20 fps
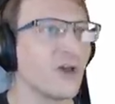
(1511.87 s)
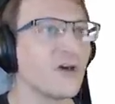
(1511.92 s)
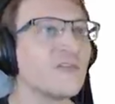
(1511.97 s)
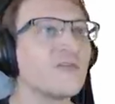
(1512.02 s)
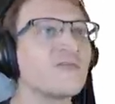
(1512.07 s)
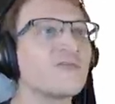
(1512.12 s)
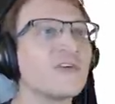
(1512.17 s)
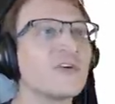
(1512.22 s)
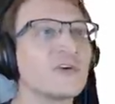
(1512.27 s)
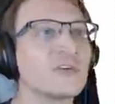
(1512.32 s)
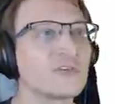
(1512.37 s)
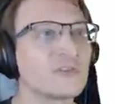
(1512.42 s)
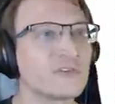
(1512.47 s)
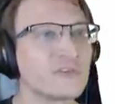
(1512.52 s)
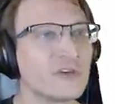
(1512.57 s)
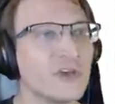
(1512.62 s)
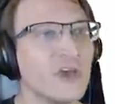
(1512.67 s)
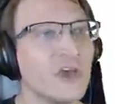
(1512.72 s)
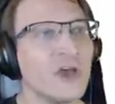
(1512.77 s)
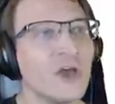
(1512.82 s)

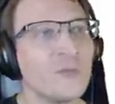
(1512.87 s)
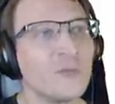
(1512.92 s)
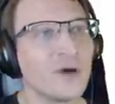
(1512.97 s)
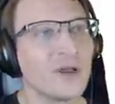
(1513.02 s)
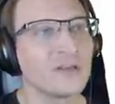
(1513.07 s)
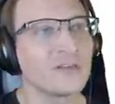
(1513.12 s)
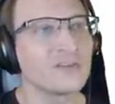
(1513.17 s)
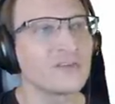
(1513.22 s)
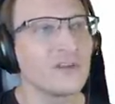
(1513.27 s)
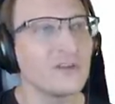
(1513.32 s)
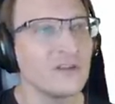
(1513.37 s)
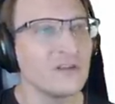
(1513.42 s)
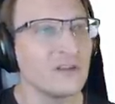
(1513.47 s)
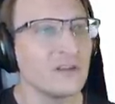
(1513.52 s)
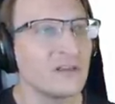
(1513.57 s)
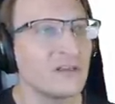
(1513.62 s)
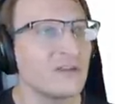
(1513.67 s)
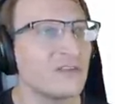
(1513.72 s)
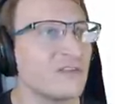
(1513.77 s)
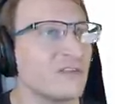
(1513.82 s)
First, by
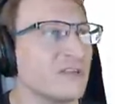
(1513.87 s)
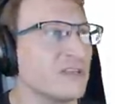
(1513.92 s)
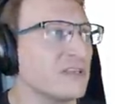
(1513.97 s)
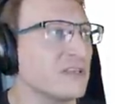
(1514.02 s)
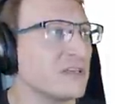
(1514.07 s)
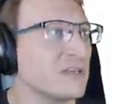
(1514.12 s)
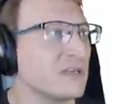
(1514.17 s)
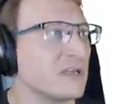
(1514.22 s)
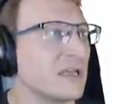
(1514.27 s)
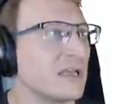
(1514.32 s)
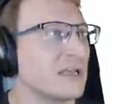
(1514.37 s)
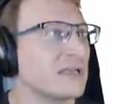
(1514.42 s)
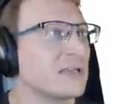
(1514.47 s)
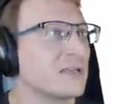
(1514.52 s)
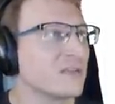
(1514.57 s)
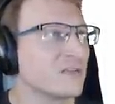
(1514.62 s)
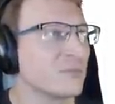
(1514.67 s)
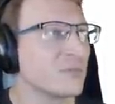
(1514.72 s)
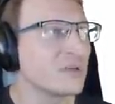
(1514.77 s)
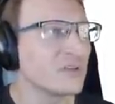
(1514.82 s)
suddenly seeking a
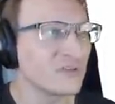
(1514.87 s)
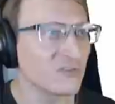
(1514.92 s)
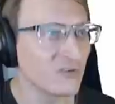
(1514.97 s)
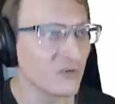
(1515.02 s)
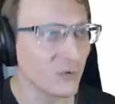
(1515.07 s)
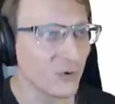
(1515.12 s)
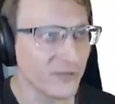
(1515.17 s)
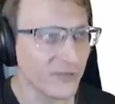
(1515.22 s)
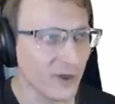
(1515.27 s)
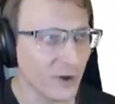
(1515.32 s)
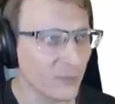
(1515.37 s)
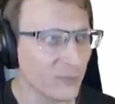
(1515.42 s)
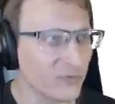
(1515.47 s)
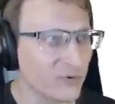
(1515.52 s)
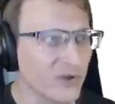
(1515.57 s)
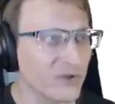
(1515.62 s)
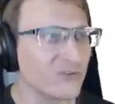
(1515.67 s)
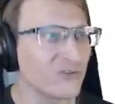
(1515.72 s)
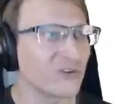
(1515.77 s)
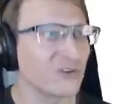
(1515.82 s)
dismissal without
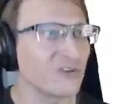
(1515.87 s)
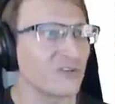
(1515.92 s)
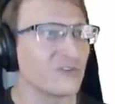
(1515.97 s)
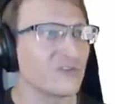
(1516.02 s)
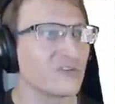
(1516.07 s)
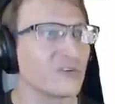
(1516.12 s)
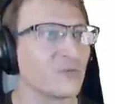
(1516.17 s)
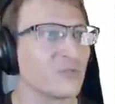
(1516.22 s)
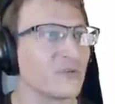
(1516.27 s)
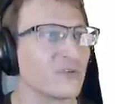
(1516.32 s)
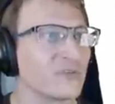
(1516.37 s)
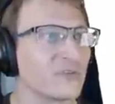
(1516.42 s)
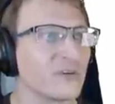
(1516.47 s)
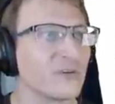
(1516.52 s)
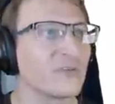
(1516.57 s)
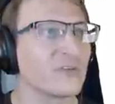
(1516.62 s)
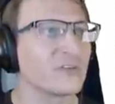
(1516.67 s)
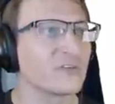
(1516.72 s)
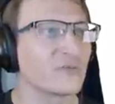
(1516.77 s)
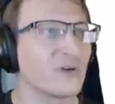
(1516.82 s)
prejudice to
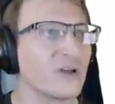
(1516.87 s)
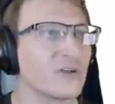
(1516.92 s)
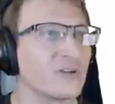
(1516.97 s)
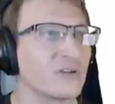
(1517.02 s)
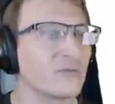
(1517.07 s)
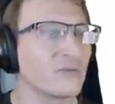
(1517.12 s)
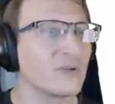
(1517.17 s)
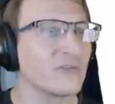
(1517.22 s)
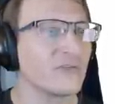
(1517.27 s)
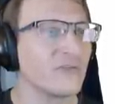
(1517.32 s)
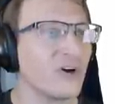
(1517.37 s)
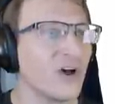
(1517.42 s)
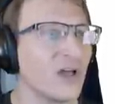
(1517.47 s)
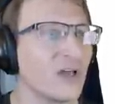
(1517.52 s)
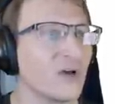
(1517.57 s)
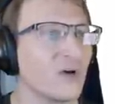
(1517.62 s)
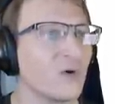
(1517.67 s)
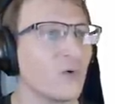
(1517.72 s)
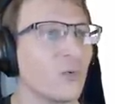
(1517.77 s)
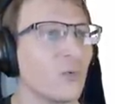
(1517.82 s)
preserve its right to
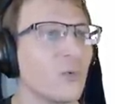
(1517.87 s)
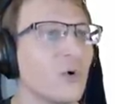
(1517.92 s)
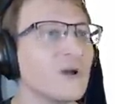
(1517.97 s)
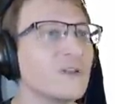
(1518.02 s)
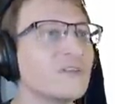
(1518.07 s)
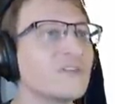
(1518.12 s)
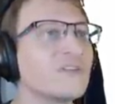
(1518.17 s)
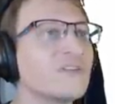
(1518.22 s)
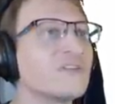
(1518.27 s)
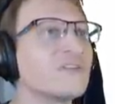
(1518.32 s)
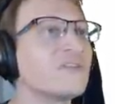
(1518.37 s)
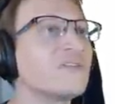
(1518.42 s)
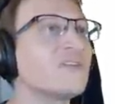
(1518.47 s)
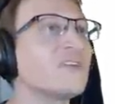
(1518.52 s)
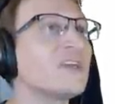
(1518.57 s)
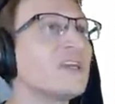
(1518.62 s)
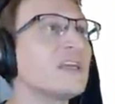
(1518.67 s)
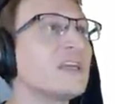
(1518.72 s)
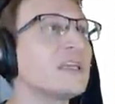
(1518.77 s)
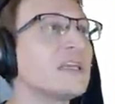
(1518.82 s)
refile once
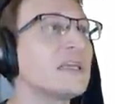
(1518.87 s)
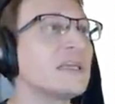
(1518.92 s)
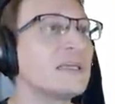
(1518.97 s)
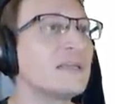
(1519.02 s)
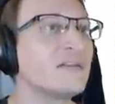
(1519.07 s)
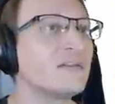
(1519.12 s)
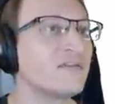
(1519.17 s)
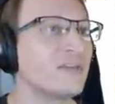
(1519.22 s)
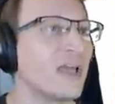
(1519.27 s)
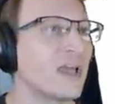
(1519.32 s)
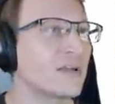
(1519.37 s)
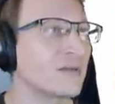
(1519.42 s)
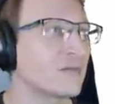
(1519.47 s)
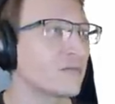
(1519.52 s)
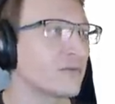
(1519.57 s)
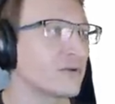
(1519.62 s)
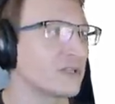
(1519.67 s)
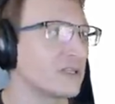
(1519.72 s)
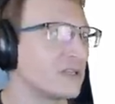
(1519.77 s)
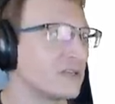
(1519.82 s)
CIG, in fact,
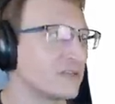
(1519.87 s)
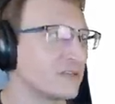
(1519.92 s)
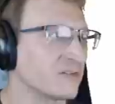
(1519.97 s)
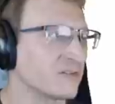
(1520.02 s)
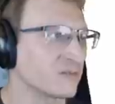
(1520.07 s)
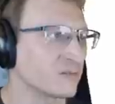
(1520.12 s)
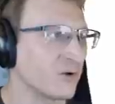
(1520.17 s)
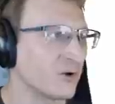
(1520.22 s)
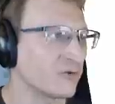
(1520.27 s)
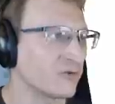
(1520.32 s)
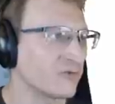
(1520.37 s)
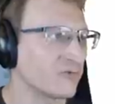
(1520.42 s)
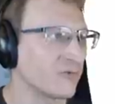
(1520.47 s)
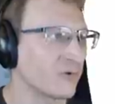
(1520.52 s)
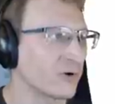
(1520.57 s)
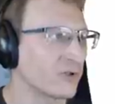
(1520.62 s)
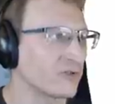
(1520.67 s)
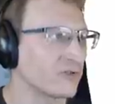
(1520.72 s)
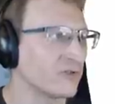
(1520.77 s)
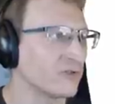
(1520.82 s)
releases Squadron
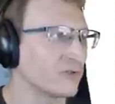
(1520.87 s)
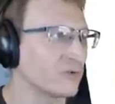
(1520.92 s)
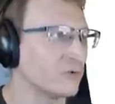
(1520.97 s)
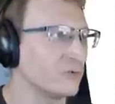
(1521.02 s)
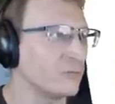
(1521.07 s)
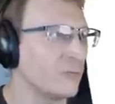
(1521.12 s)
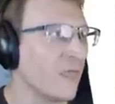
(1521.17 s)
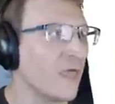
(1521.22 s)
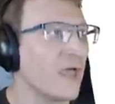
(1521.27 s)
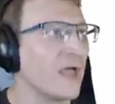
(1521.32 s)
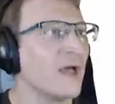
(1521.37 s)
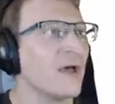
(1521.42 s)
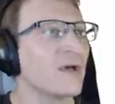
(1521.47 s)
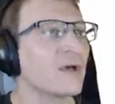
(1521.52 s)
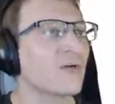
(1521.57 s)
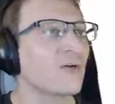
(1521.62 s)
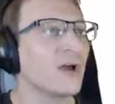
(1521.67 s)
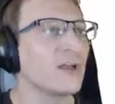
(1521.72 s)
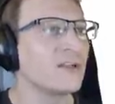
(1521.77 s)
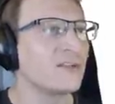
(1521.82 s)
42,
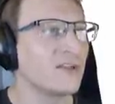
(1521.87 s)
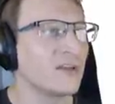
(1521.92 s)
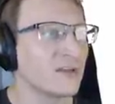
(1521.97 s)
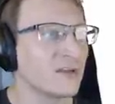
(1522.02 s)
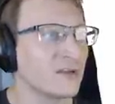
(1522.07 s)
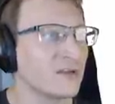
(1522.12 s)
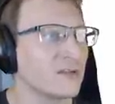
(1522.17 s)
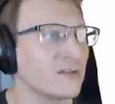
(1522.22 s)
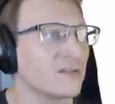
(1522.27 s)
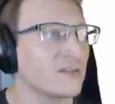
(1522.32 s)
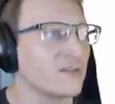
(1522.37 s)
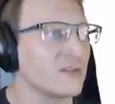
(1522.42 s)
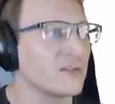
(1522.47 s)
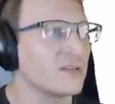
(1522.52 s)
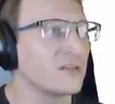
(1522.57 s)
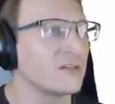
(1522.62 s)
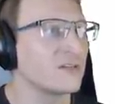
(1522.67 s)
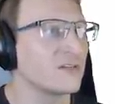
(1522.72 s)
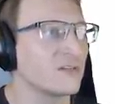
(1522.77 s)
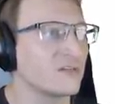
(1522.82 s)
Crytek
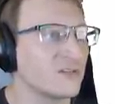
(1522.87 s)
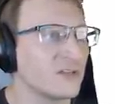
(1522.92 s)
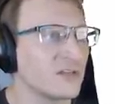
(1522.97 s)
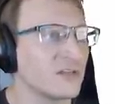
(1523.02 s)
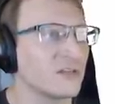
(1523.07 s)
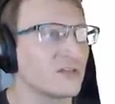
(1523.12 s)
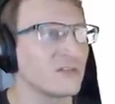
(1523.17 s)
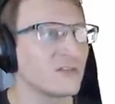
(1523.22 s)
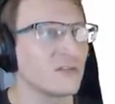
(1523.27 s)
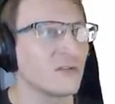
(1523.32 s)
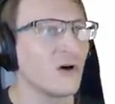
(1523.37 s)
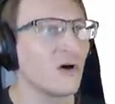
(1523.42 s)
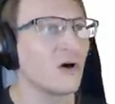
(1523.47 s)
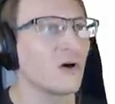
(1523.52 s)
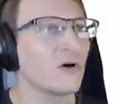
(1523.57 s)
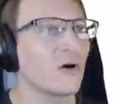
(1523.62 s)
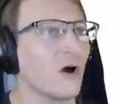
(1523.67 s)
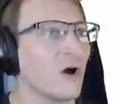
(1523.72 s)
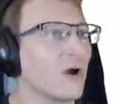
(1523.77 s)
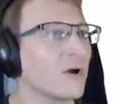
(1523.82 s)
concedes CIG's
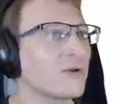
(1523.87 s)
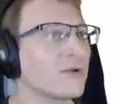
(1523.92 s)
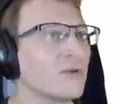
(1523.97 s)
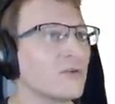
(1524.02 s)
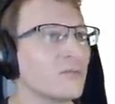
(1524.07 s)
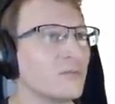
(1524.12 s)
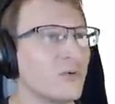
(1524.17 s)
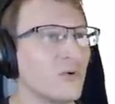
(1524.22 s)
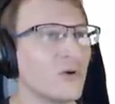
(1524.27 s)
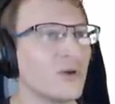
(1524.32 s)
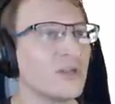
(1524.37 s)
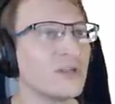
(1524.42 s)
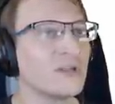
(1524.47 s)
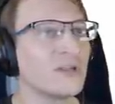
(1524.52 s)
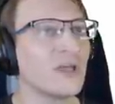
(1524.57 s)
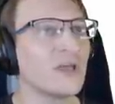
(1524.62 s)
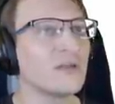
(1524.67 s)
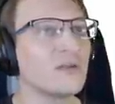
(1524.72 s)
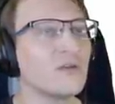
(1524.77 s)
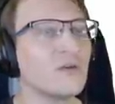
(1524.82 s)
long argued point
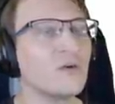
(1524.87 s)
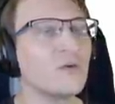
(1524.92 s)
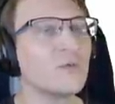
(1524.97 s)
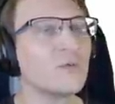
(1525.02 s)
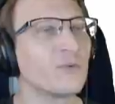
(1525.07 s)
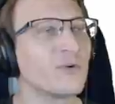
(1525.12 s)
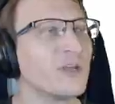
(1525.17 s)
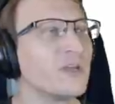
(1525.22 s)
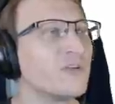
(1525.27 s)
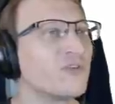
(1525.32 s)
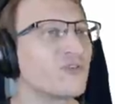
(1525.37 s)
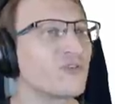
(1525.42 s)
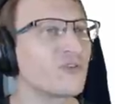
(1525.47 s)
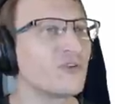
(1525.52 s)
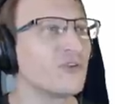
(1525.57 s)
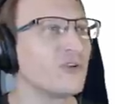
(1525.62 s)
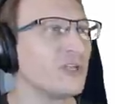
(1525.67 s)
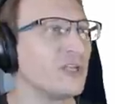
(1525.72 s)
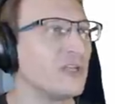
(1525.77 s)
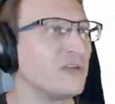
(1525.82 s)
that no breach
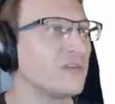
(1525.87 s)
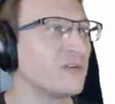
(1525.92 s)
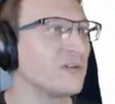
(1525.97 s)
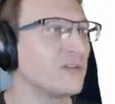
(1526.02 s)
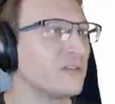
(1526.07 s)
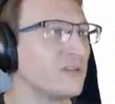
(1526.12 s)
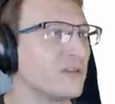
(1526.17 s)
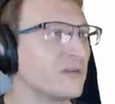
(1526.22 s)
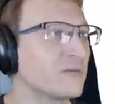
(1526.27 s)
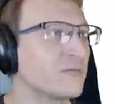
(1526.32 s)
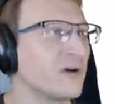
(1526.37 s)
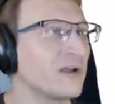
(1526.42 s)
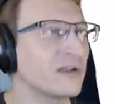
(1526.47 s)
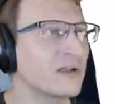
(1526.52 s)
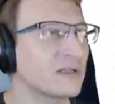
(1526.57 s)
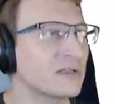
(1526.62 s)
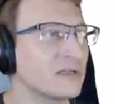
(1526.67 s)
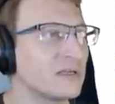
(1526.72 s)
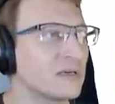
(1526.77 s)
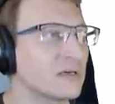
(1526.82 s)
could even
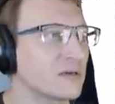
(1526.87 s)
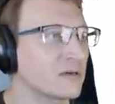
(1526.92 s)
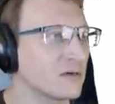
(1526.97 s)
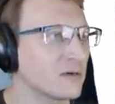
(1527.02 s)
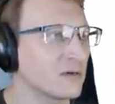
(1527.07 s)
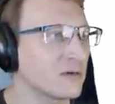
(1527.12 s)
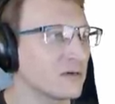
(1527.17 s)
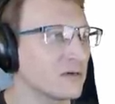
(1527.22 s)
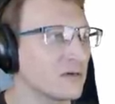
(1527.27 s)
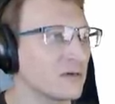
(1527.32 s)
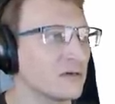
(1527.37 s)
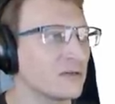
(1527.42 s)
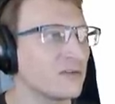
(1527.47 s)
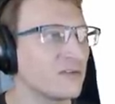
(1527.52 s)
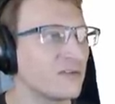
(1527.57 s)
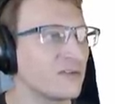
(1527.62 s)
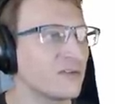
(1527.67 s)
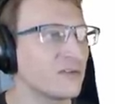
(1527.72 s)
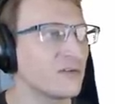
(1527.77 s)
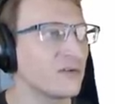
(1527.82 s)
theoretically occur
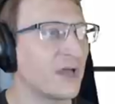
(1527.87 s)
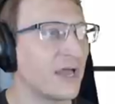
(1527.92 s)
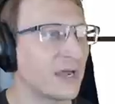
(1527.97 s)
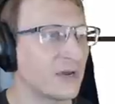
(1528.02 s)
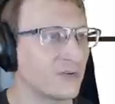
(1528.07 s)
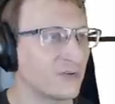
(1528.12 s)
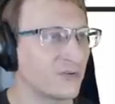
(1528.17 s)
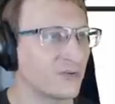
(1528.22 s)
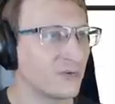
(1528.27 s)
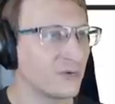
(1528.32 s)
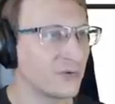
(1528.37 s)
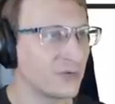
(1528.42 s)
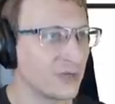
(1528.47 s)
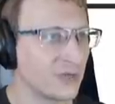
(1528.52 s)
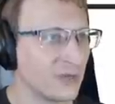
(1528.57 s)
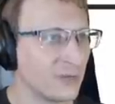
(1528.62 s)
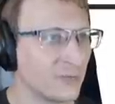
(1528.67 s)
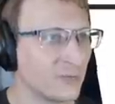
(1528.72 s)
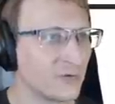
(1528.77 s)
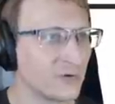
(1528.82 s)
until actual
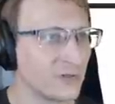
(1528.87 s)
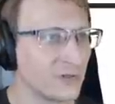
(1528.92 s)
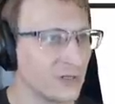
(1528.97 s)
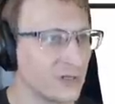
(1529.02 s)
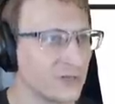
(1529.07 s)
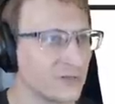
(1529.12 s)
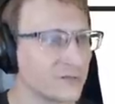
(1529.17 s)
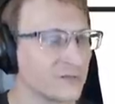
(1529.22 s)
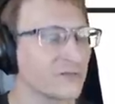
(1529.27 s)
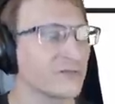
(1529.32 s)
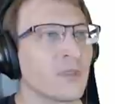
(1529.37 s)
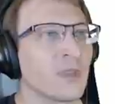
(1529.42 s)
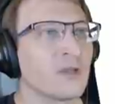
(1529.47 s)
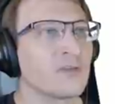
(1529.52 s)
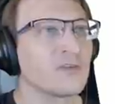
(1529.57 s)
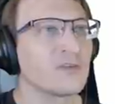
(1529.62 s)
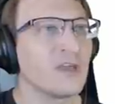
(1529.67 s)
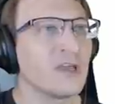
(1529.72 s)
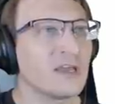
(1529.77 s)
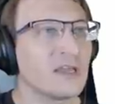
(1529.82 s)
game release.
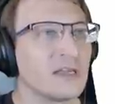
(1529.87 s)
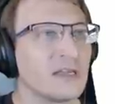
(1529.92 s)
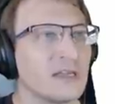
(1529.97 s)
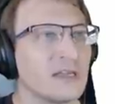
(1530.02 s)
Second,